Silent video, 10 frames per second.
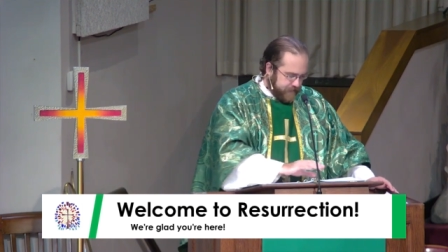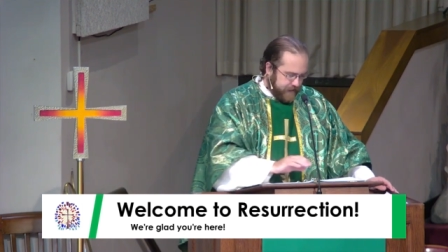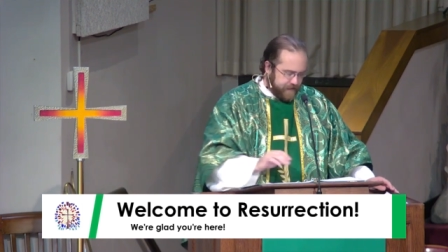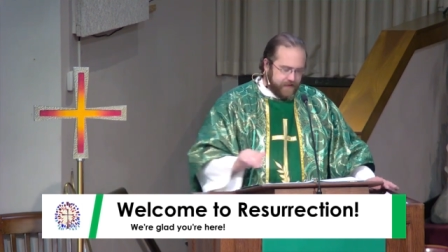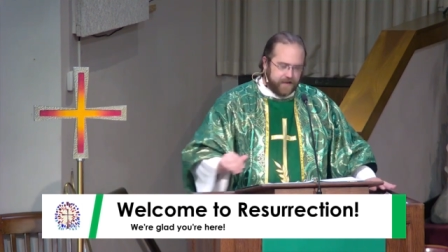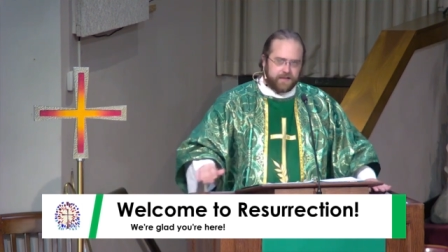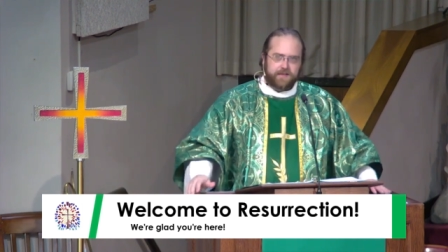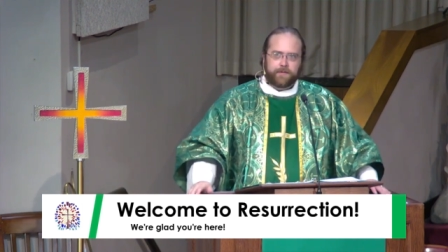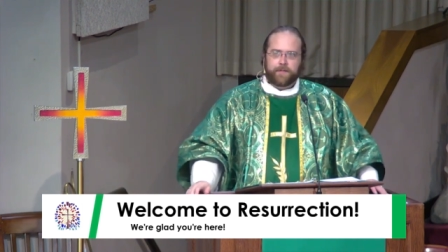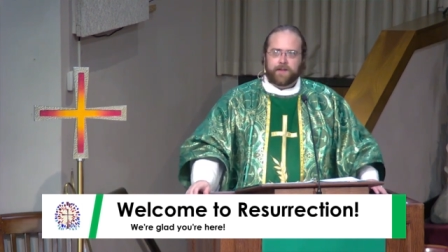had done
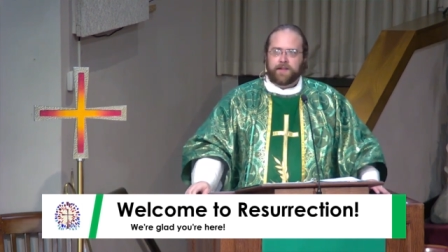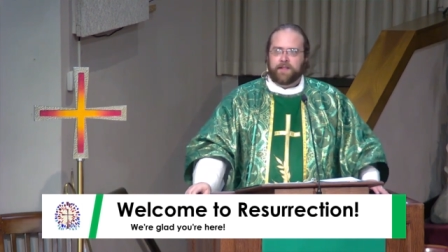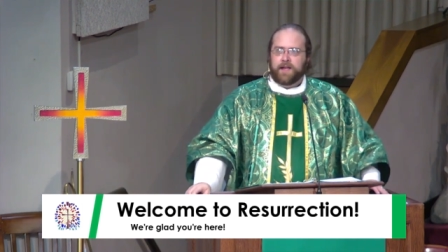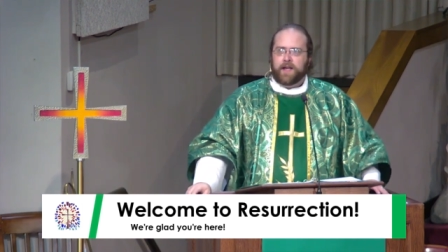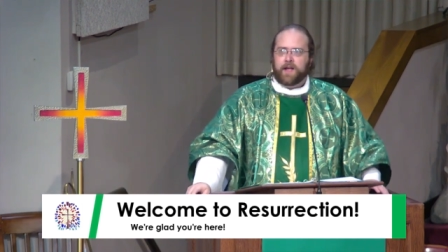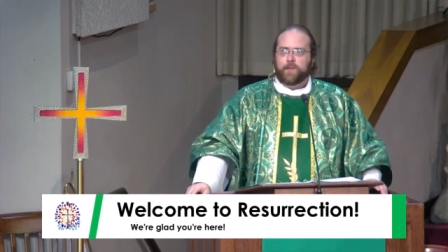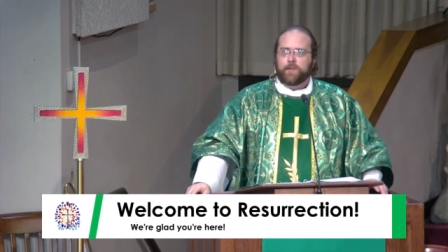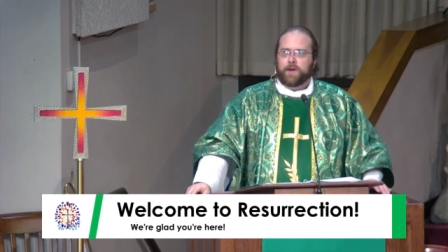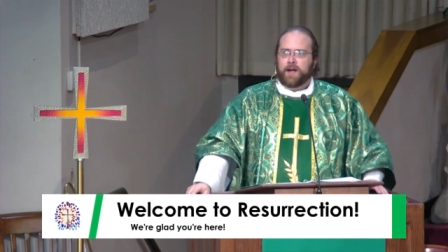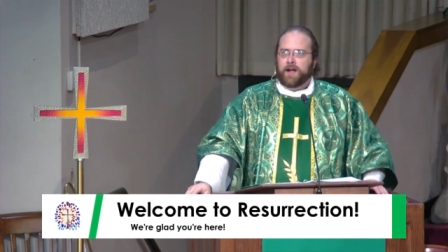something
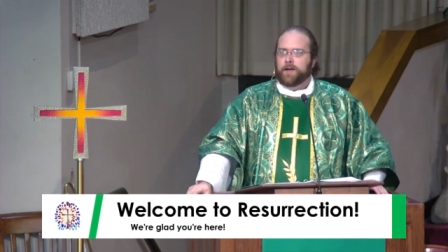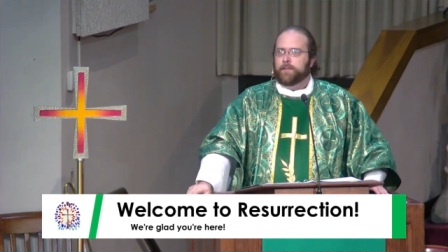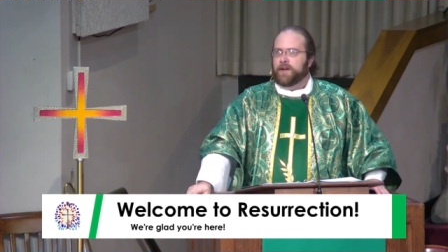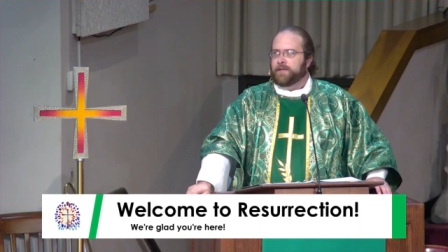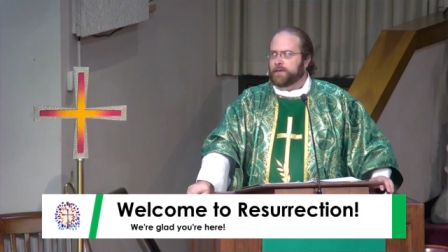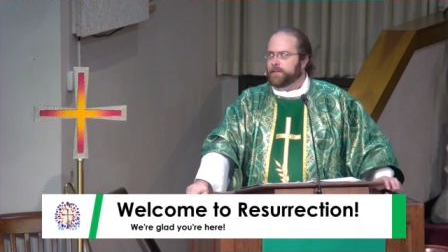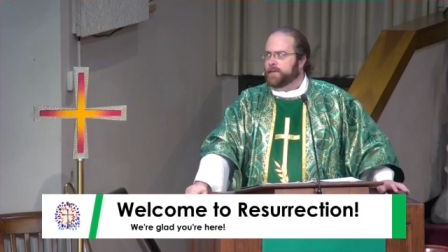that my mother